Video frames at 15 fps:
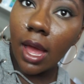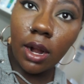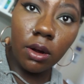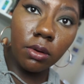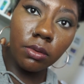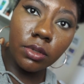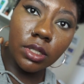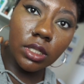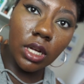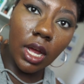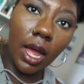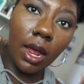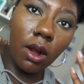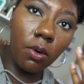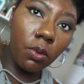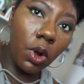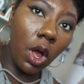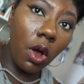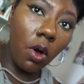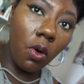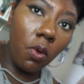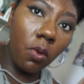don't
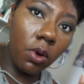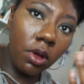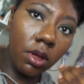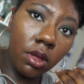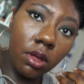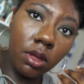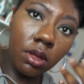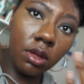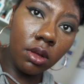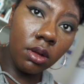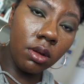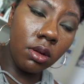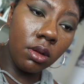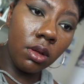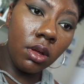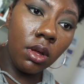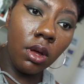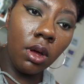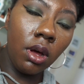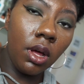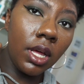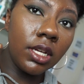know.
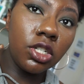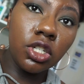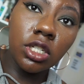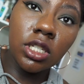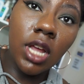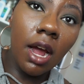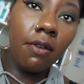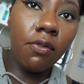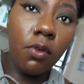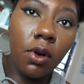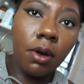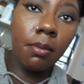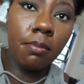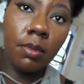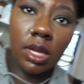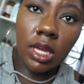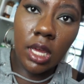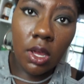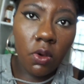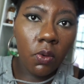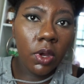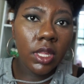It's just not for
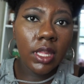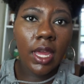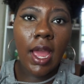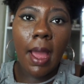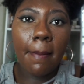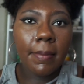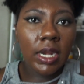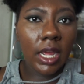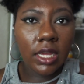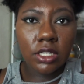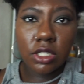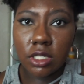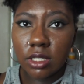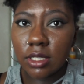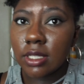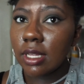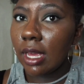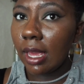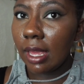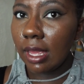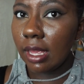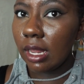me. Oily combination
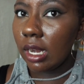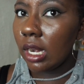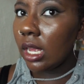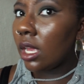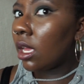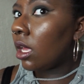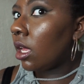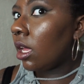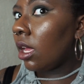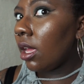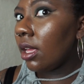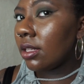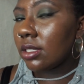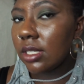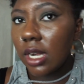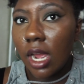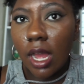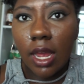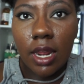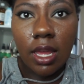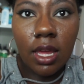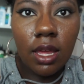skin. It's
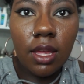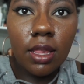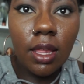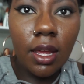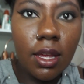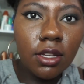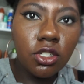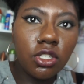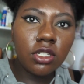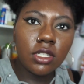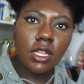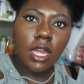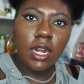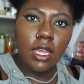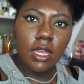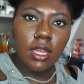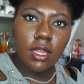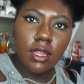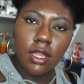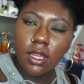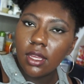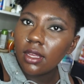not it. Like, it's just not
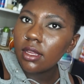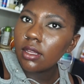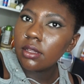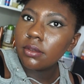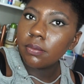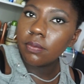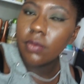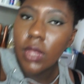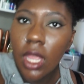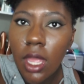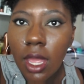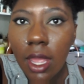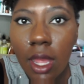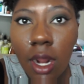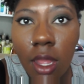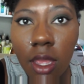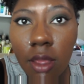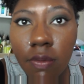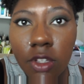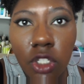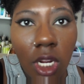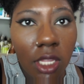it. Like, and I
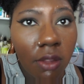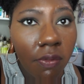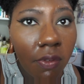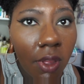even tried the